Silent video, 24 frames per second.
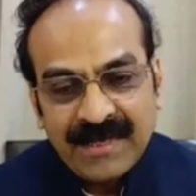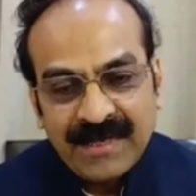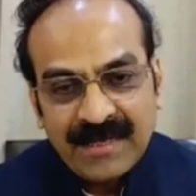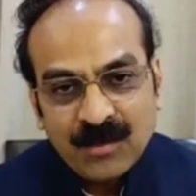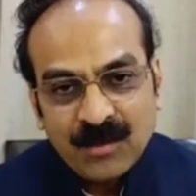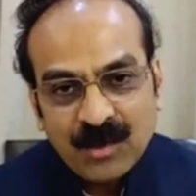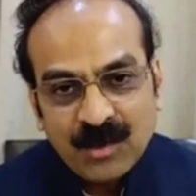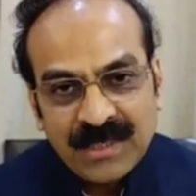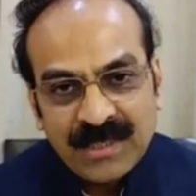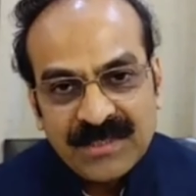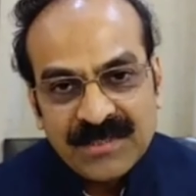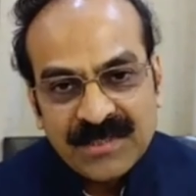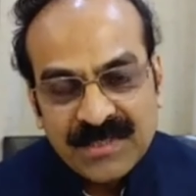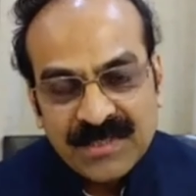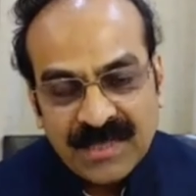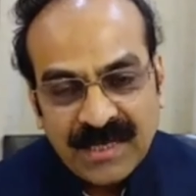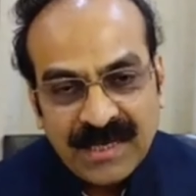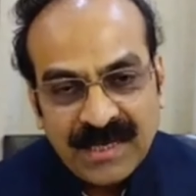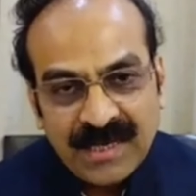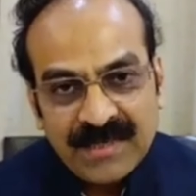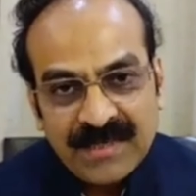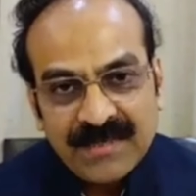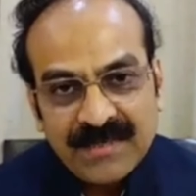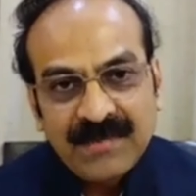good in
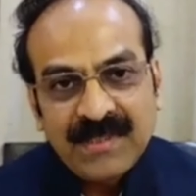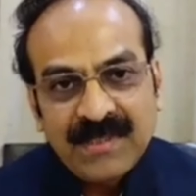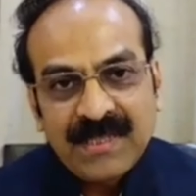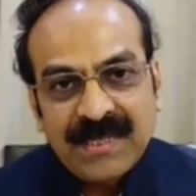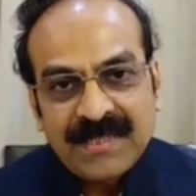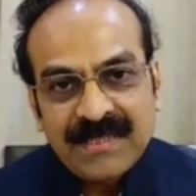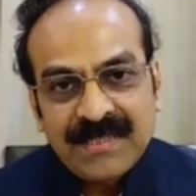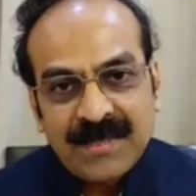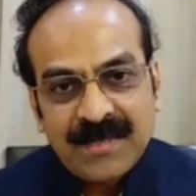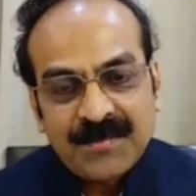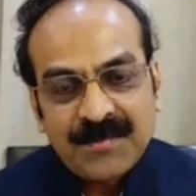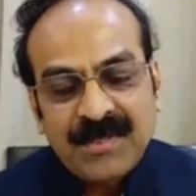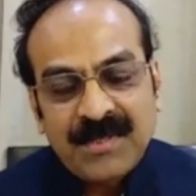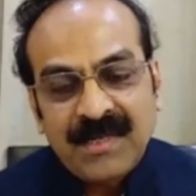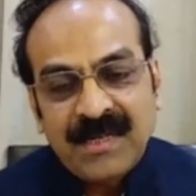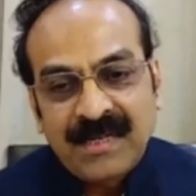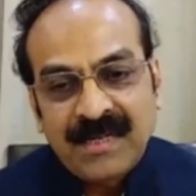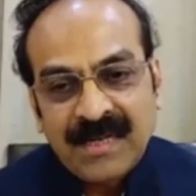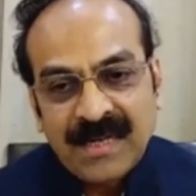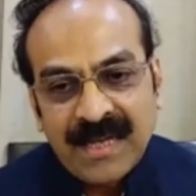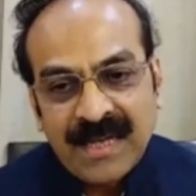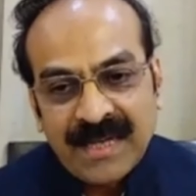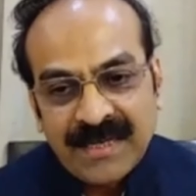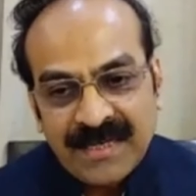size with exceptional
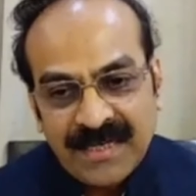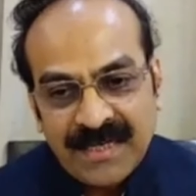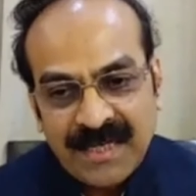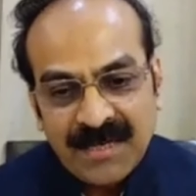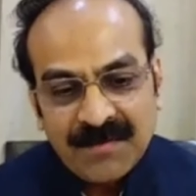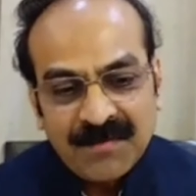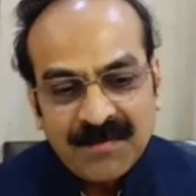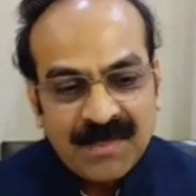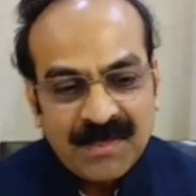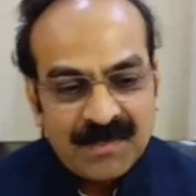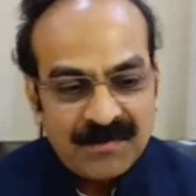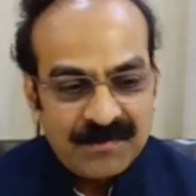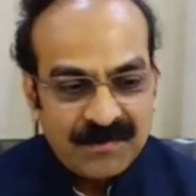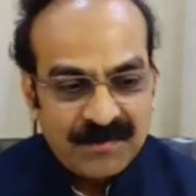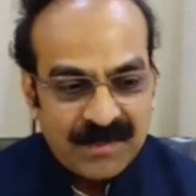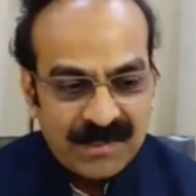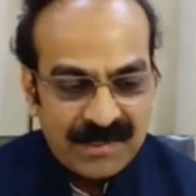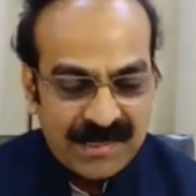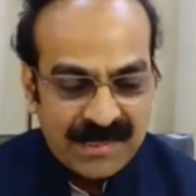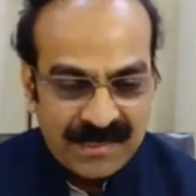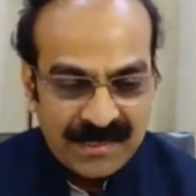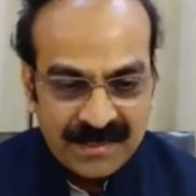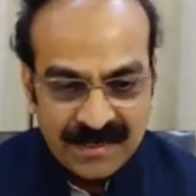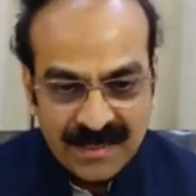clarity were were
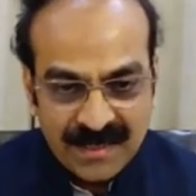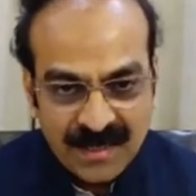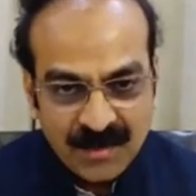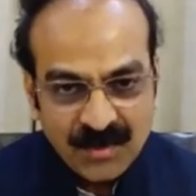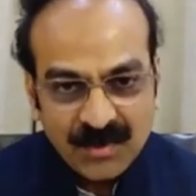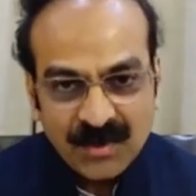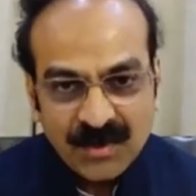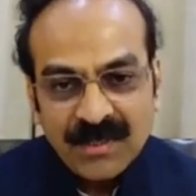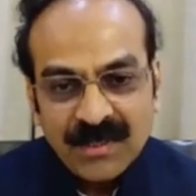taken out